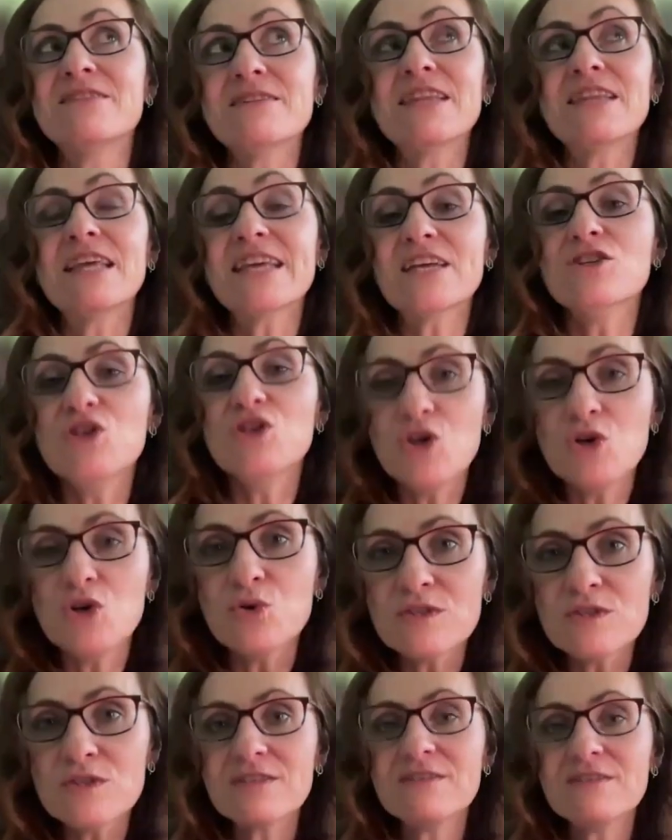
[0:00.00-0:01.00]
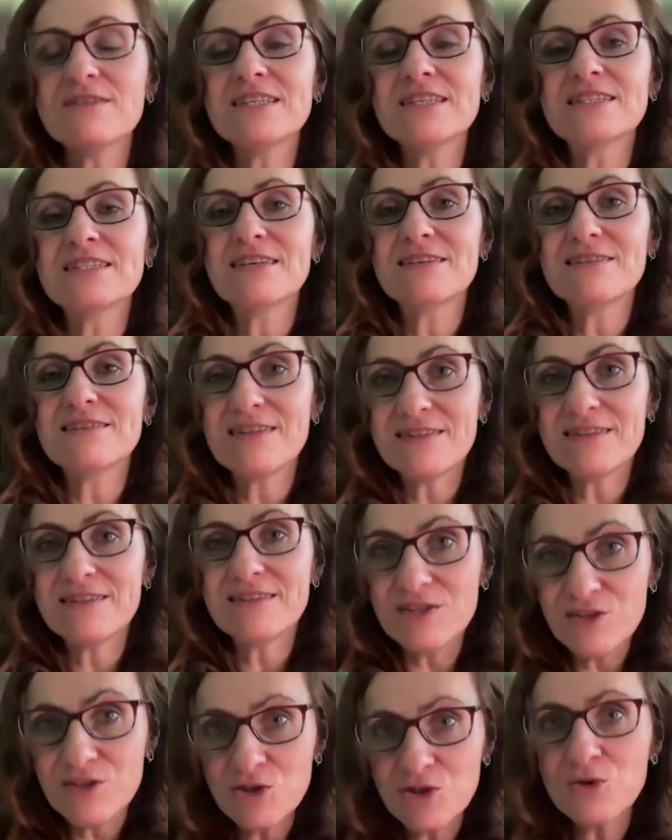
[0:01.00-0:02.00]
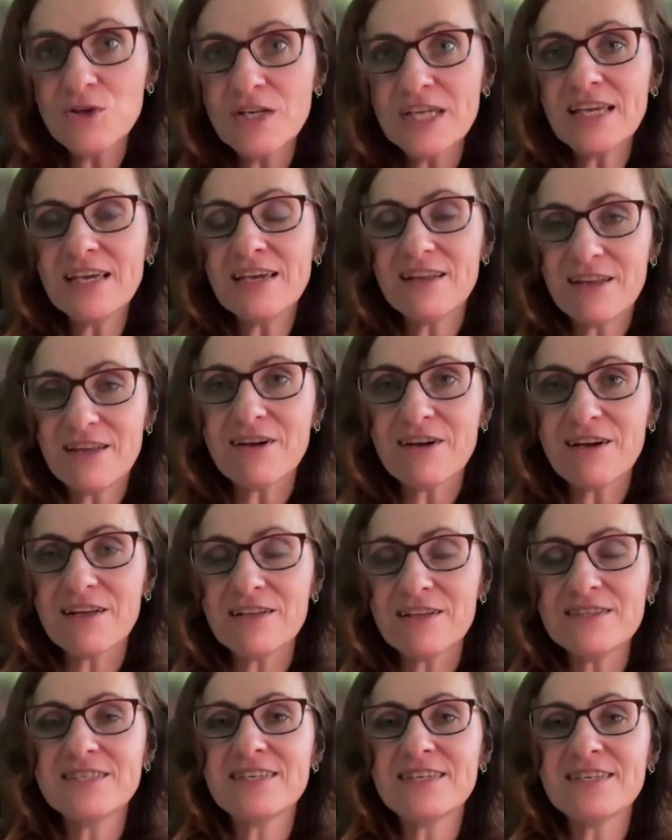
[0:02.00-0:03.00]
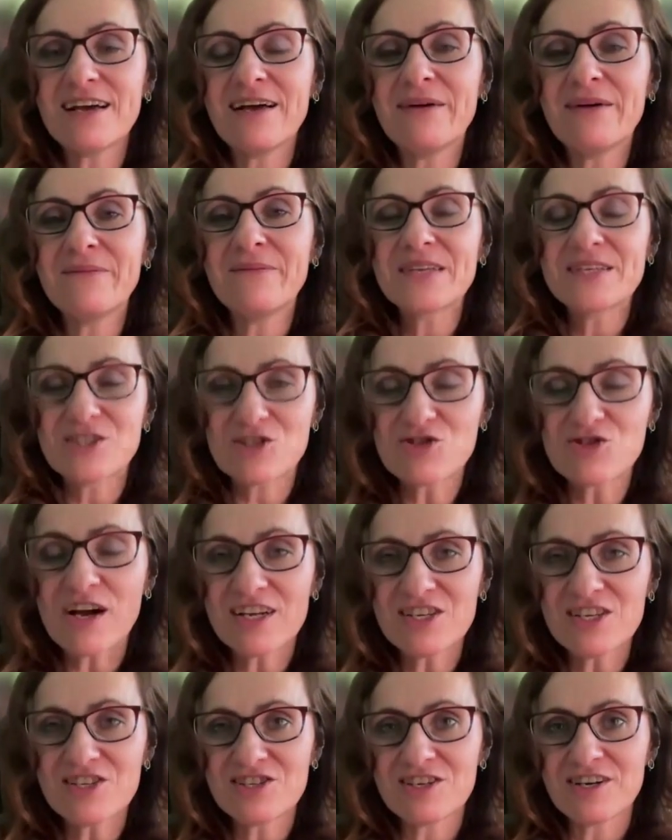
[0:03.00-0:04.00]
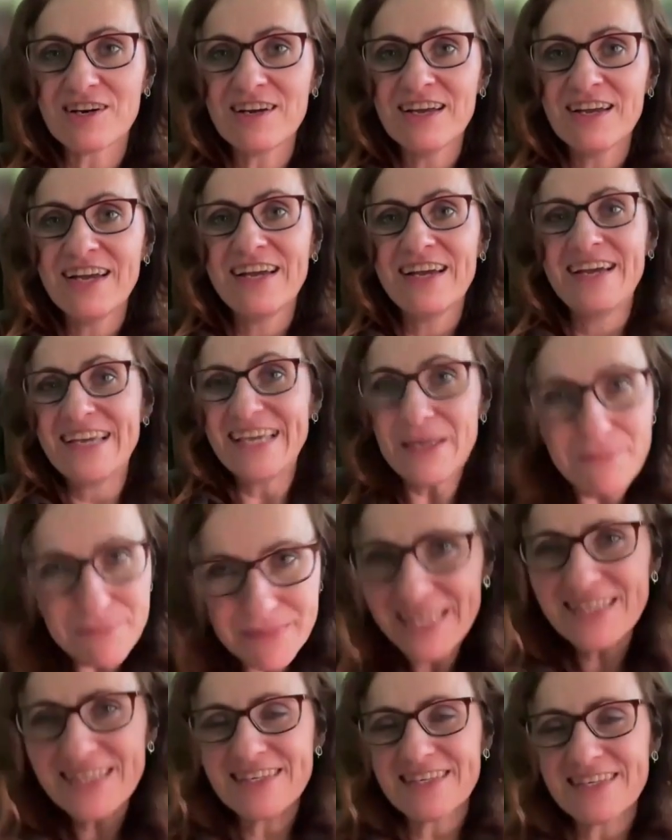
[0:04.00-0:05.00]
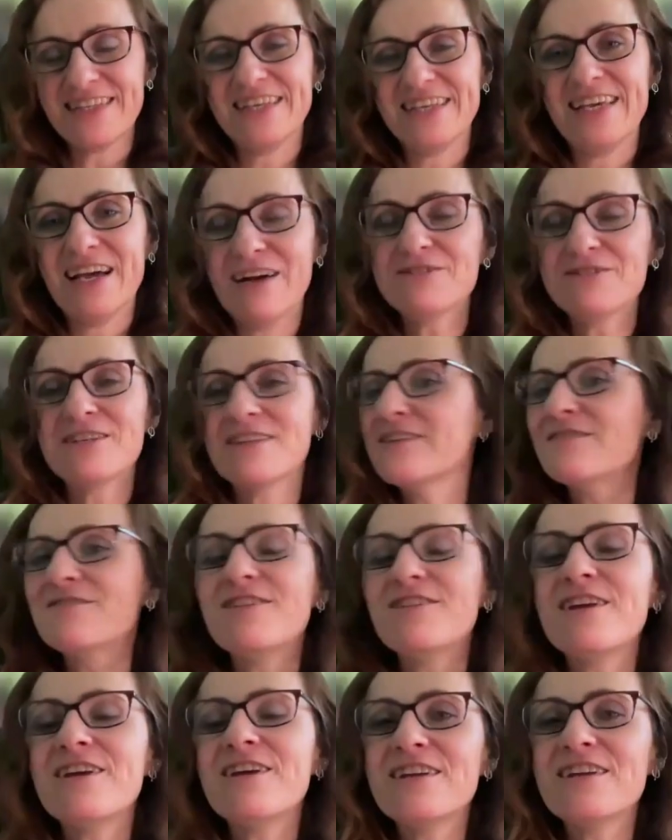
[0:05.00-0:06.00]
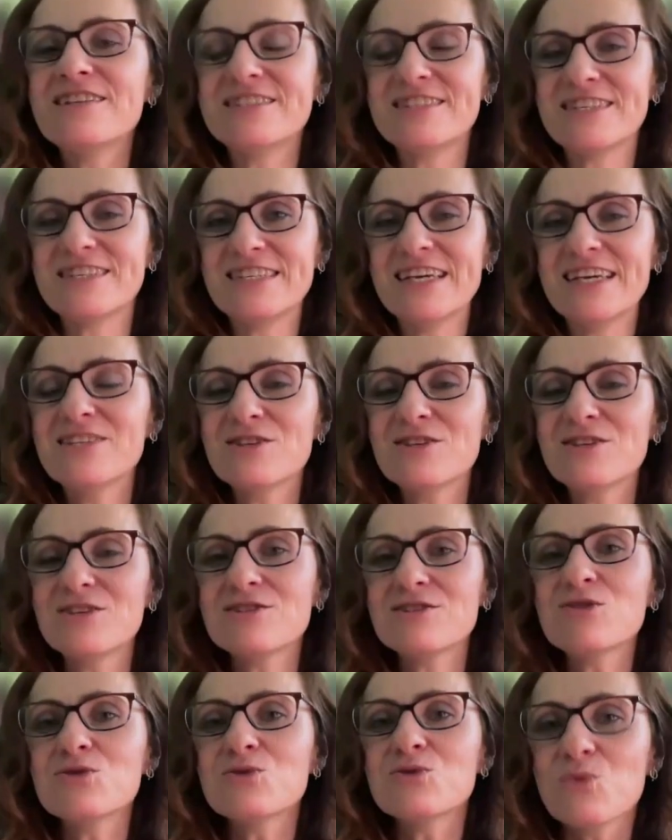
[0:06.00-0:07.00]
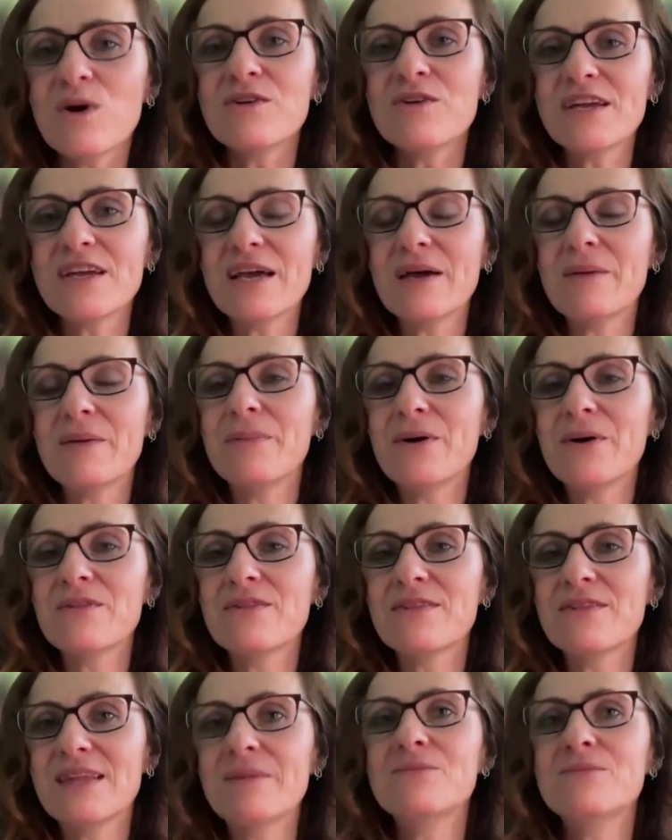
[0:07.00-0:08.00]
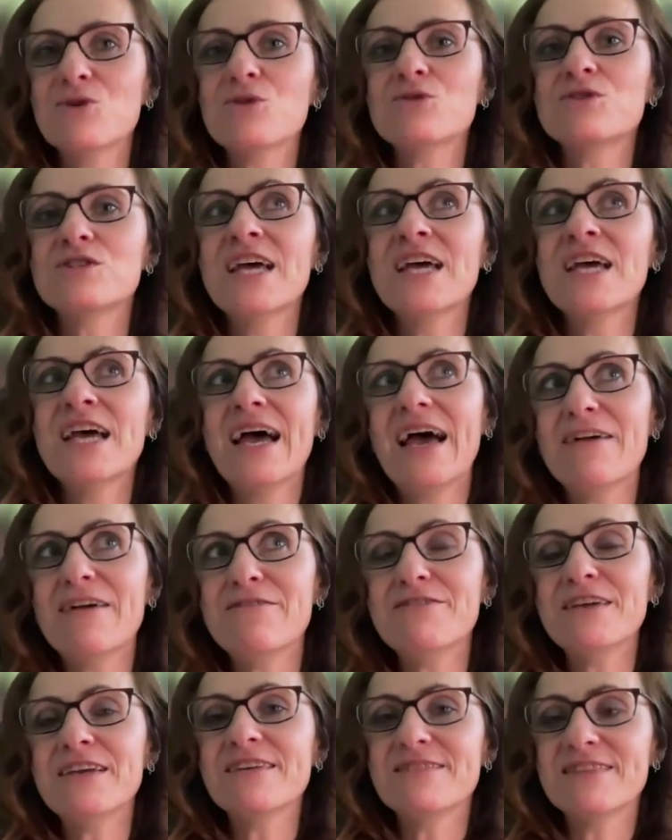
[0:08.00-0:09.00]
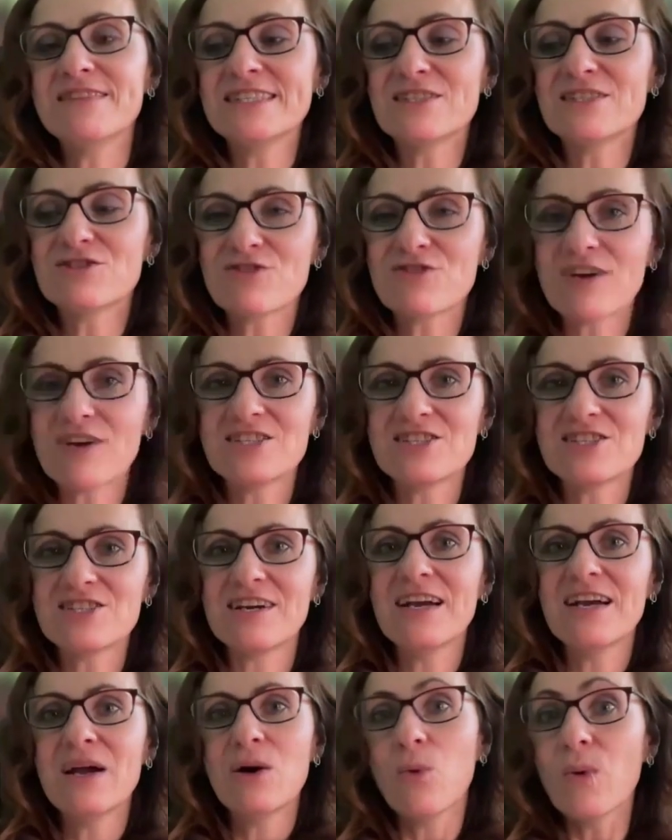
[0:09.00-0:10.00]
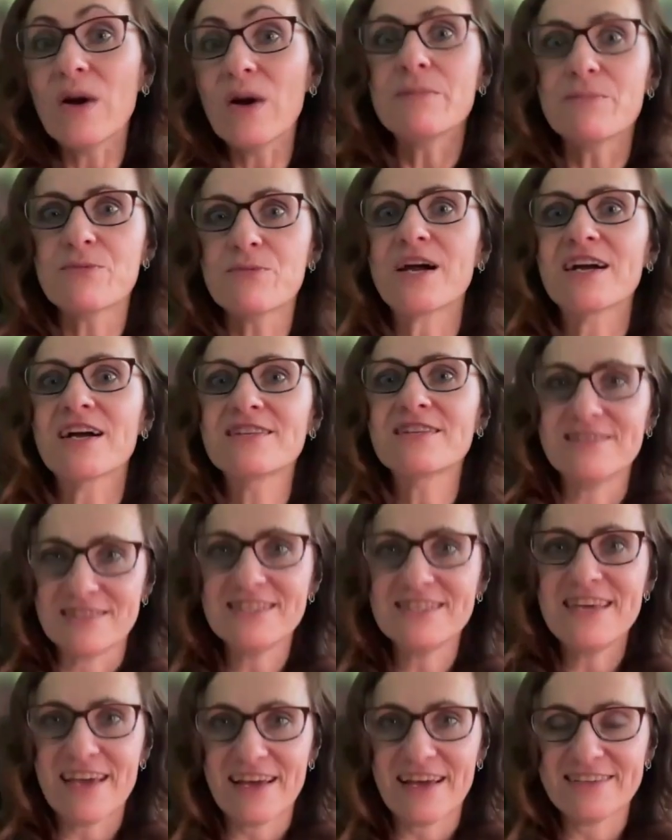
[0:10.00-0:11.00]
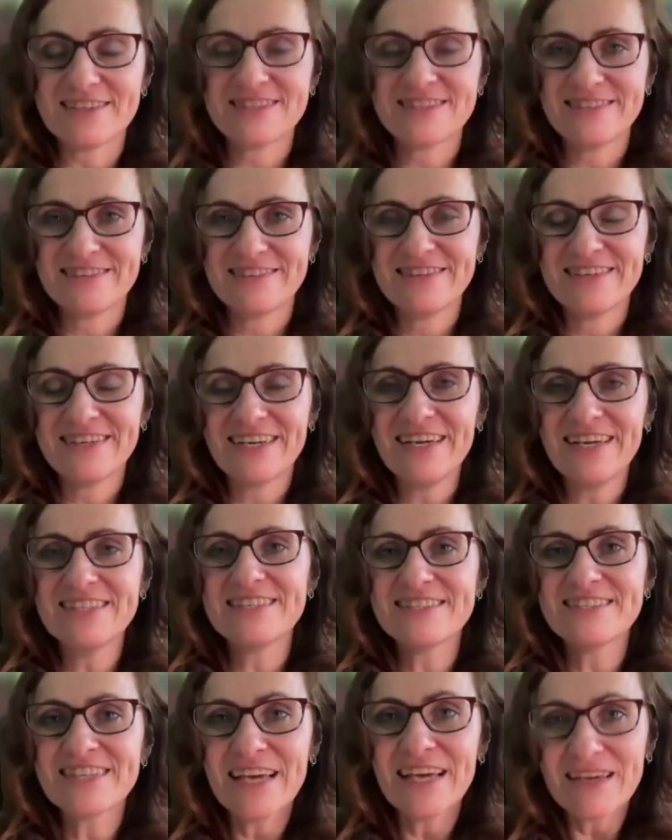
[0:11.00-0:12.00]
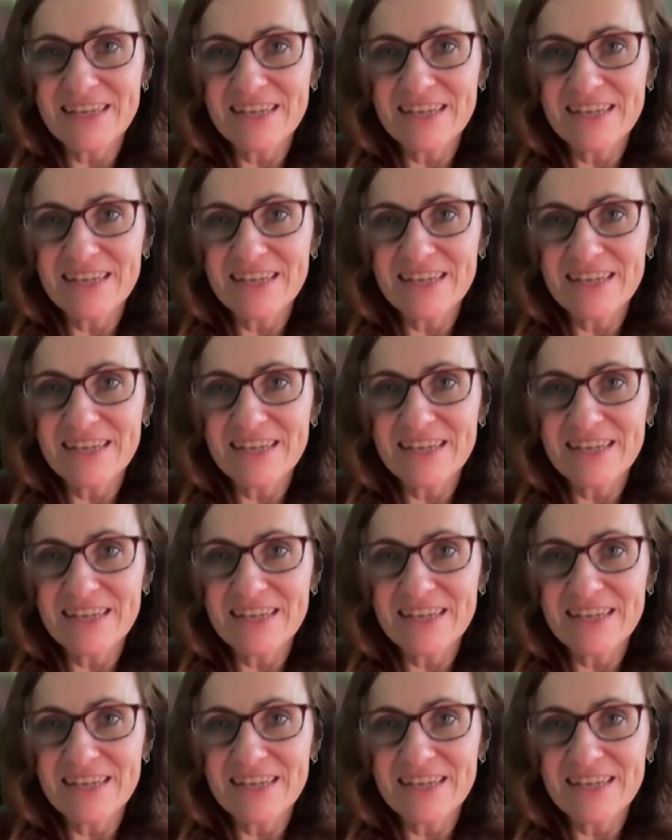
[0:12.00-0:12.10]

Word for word: they can use this newly learned structure immediately after they've learned it. Yeah, don't worry about them not having this structure well practiced yet. Okay, just